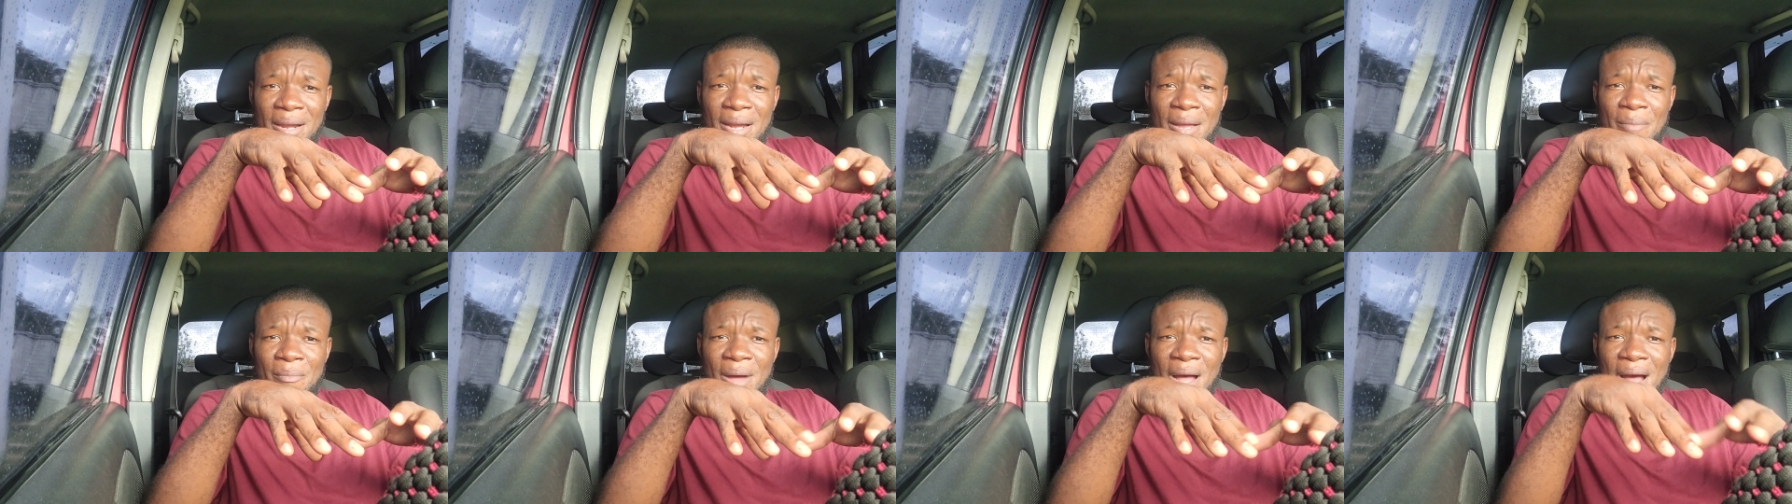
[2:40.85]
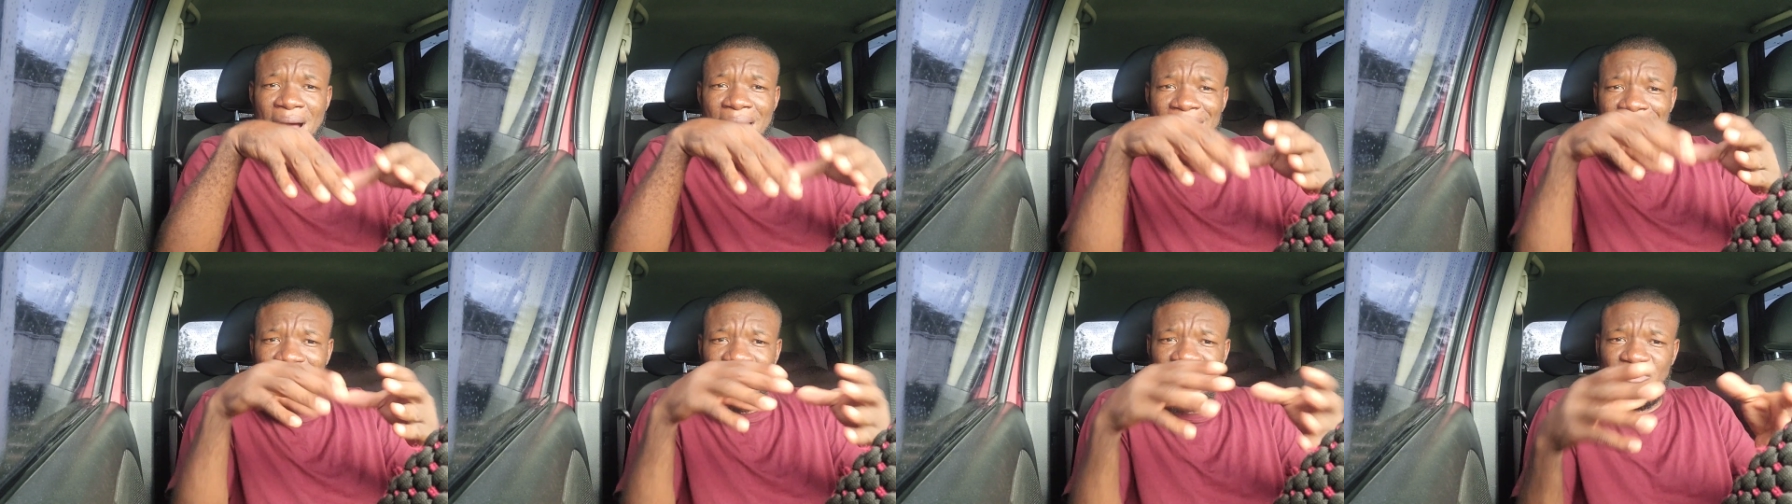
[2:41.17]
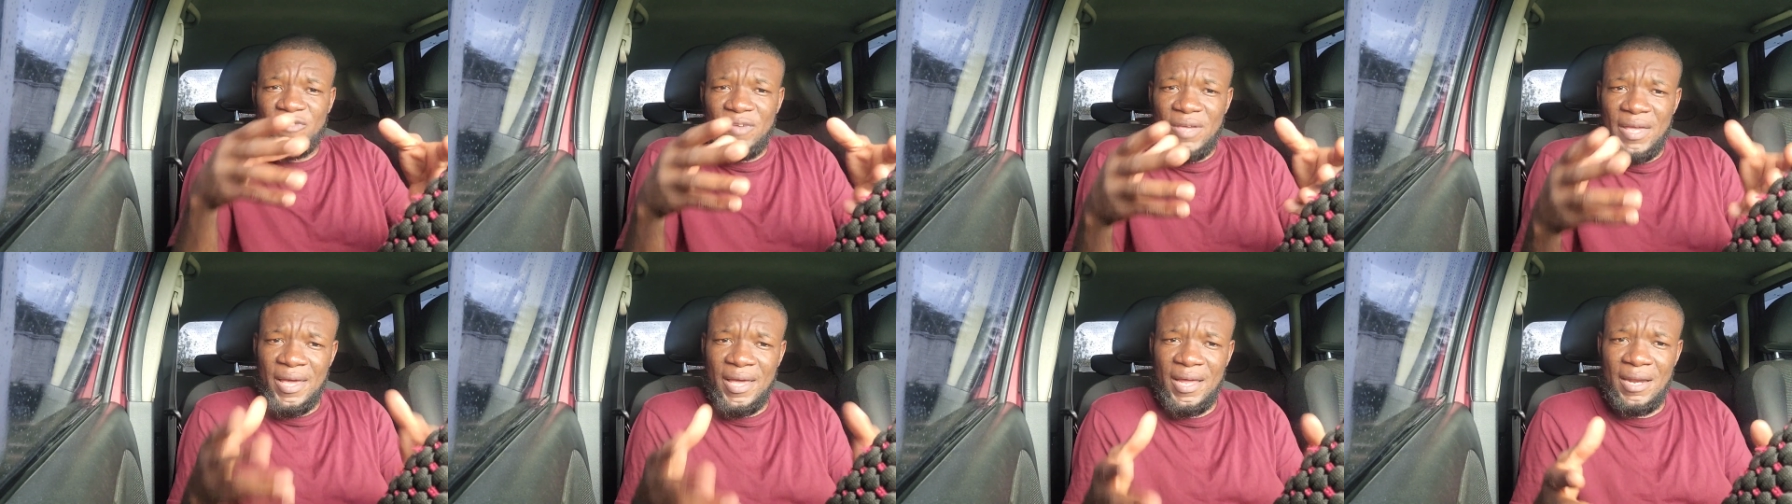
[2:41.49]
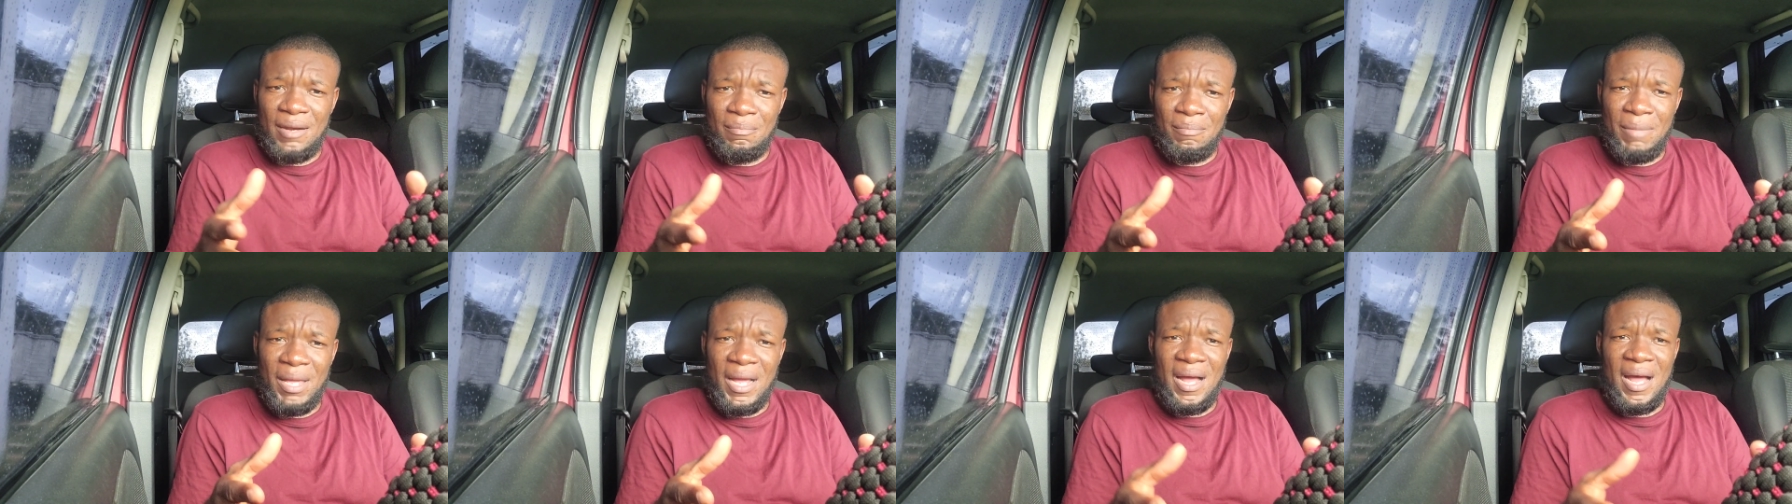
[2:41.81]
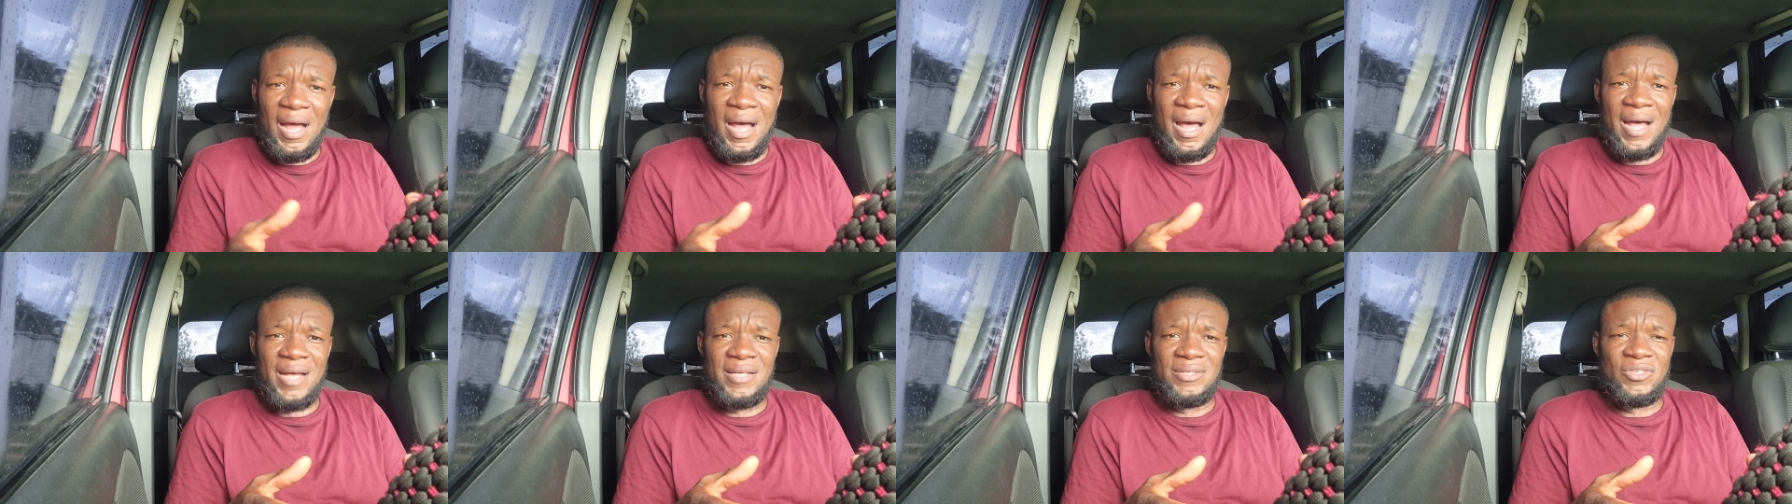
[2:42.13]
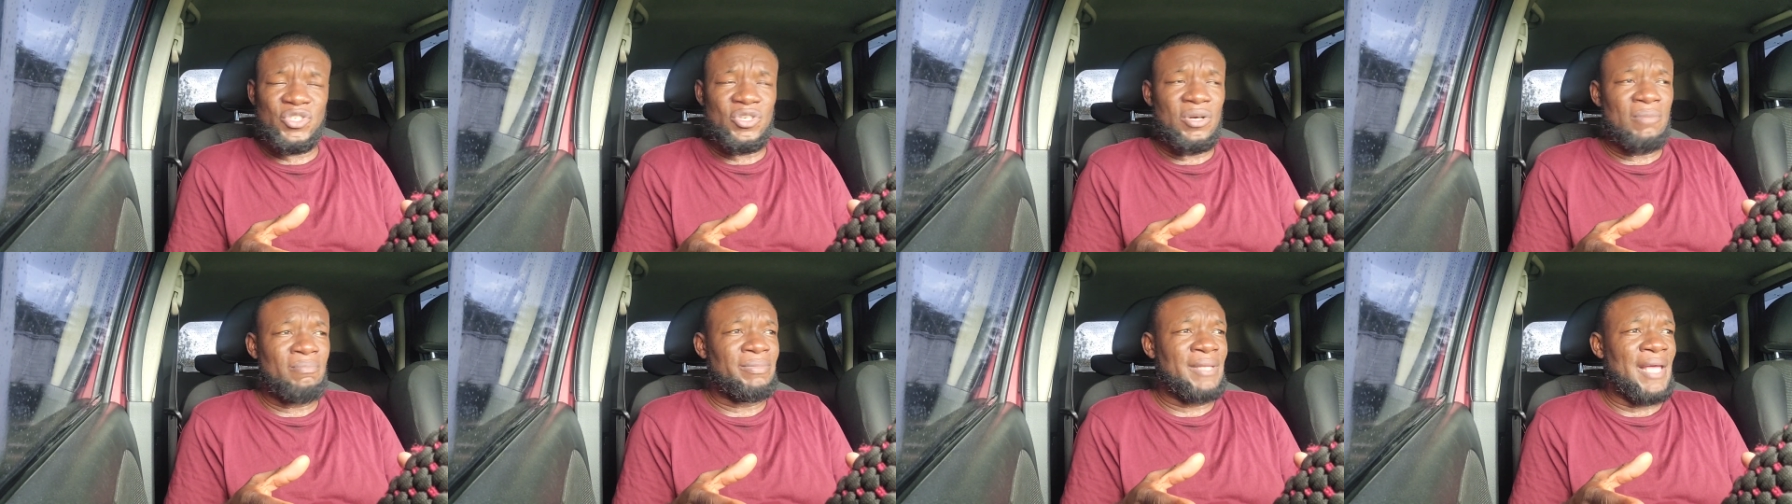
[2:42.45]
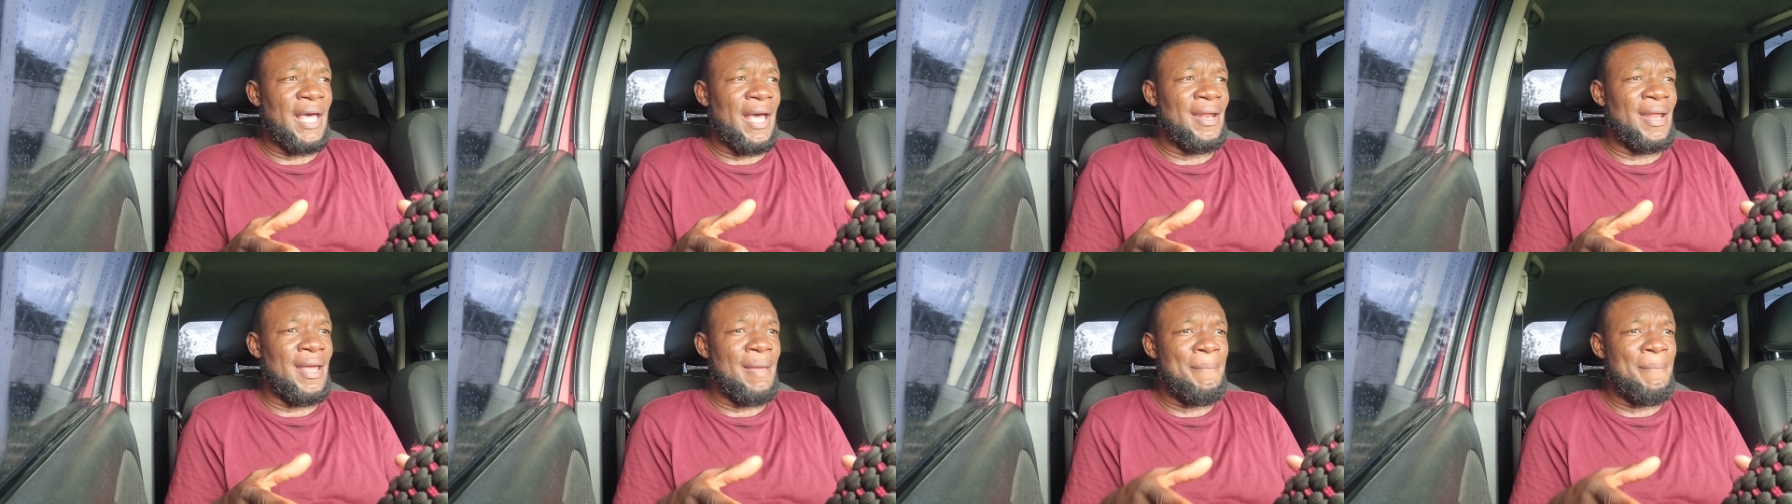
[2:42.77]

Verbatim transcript: them are ask for help because sometimes